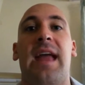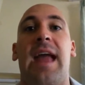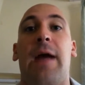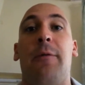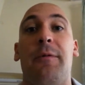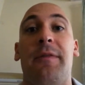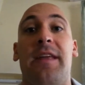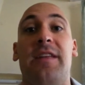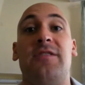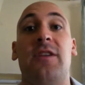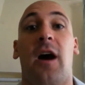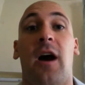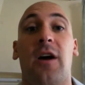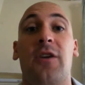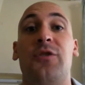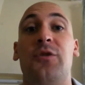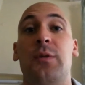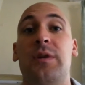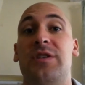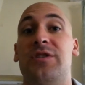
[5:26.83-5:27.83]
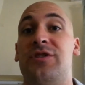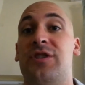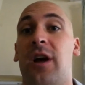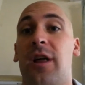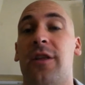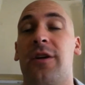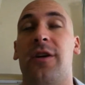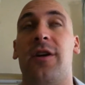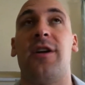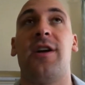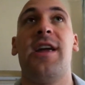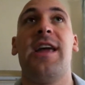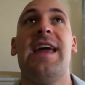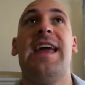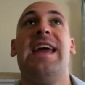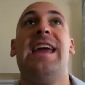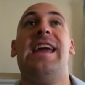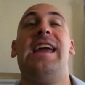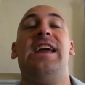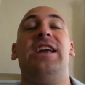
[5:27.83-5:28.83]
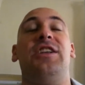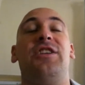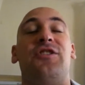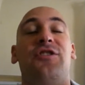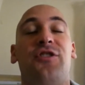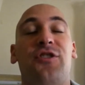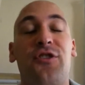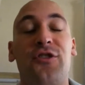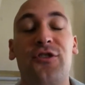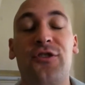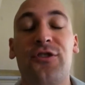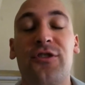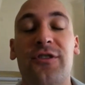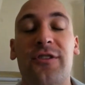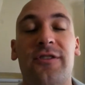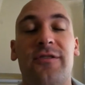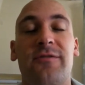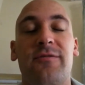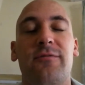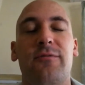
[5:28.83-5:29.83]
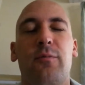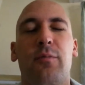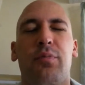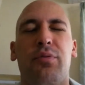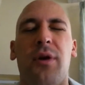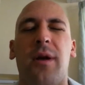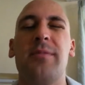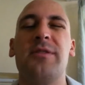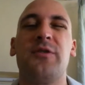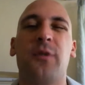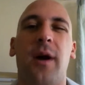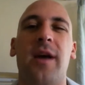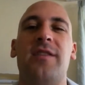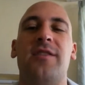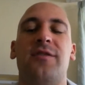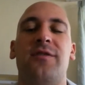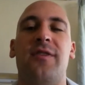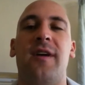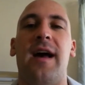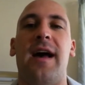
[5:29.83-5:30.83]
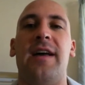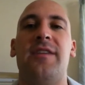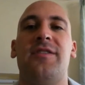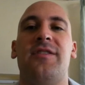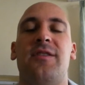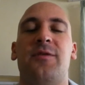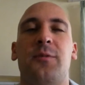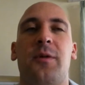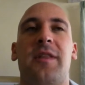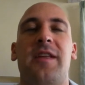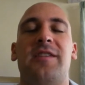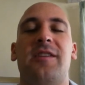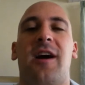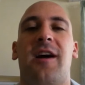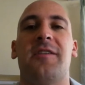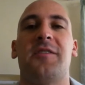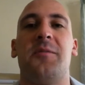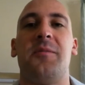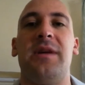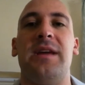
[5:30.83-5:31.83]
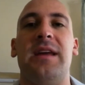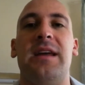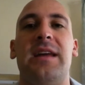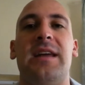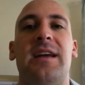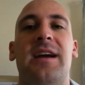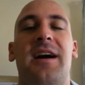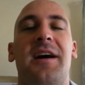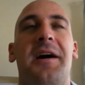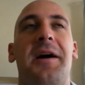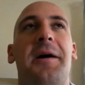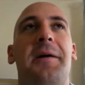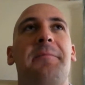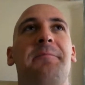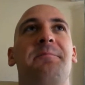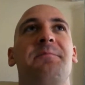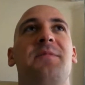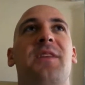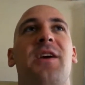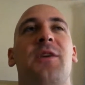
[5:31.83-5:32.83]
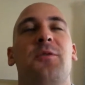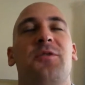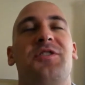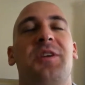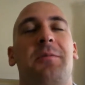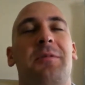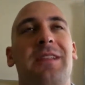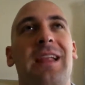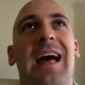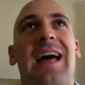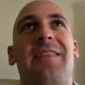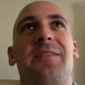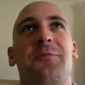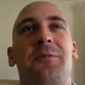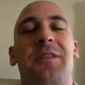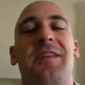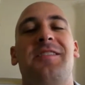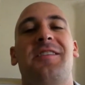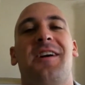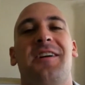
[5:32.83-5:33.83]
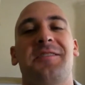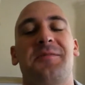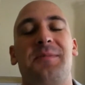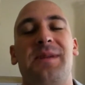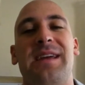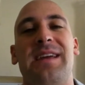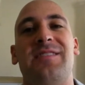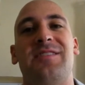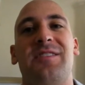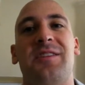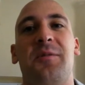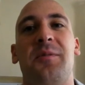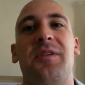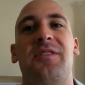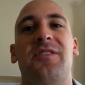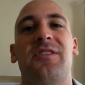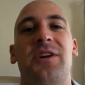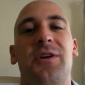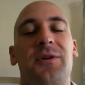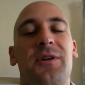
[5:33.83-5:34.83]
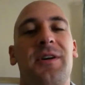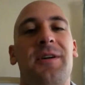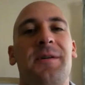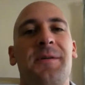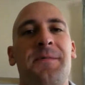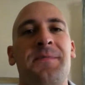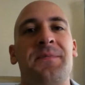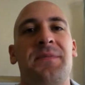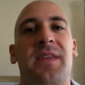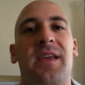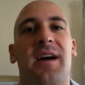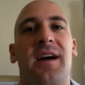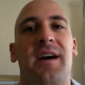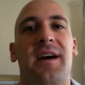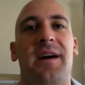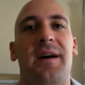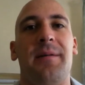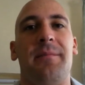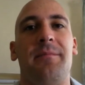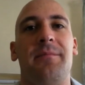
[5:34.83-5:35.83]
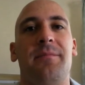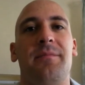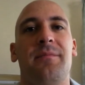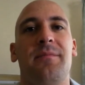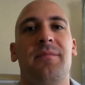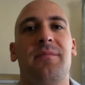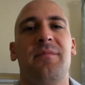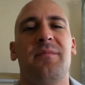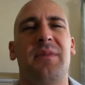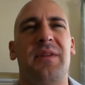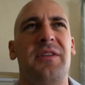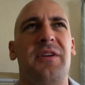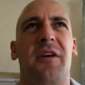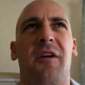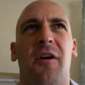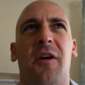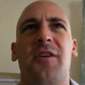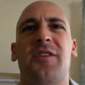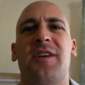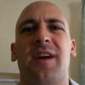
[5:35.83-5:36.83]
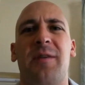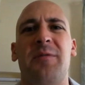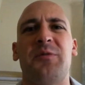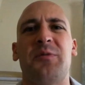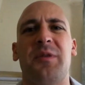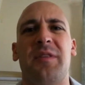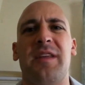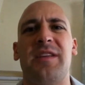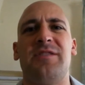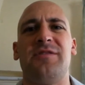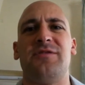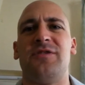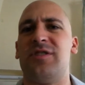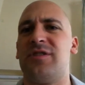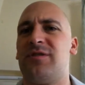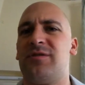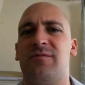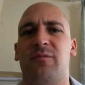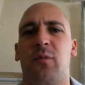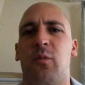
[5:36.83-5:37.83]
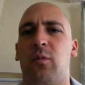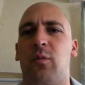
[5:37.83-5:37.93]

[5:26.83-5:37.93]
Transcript: And when they talk to each other, it is probably twice as fast as when they talk to me. Which I'm glad that when they talk to me, it's a little bit slower. But there are times when they just